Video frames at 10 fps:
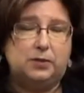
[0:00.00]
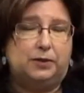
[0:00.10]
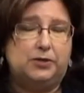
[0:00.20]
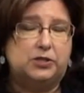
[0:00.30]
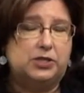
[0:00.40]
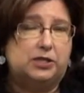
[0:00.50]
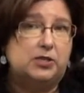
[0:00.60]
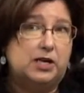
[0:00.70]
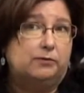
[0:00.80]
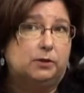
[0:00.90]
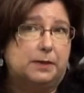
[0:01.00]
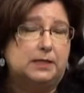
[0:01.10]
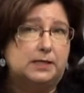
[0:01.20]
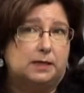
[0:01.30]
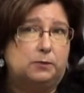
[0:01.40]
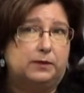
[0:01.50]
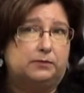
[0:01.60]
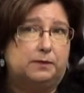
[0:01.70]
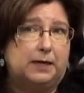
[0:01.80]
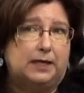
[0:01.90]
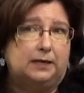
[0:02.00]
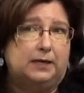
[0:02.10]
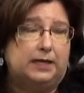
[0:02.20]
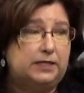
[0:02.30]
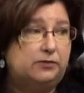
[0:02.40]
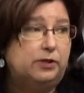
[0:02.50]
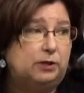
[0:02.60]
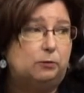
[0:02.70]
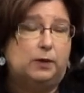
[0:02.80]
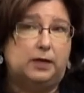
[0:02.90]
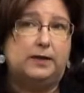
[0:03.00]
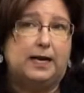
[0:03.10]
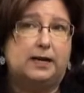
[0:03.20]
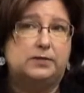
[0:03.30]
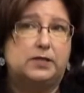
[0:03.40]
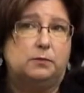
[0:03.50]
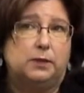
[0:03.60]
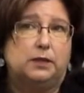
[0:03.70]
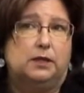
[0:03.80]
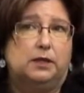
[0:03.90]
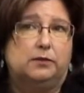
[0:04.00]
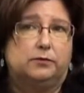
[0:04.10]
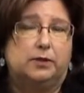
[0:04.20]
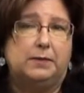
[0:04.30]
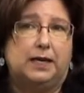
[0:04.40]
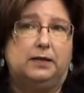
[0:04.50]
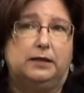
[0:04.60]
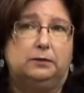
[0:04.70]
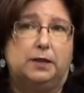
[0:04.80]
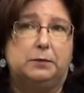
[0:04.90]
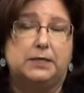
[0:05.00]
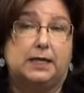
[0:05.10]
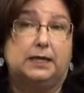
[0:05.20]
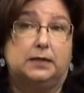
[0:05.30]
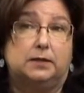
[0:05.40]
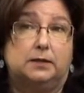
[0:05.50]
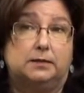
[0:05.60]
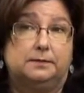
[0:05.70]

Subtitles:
12 years, there's never been someone from that area. It's very rare to have someone from that area represented at all.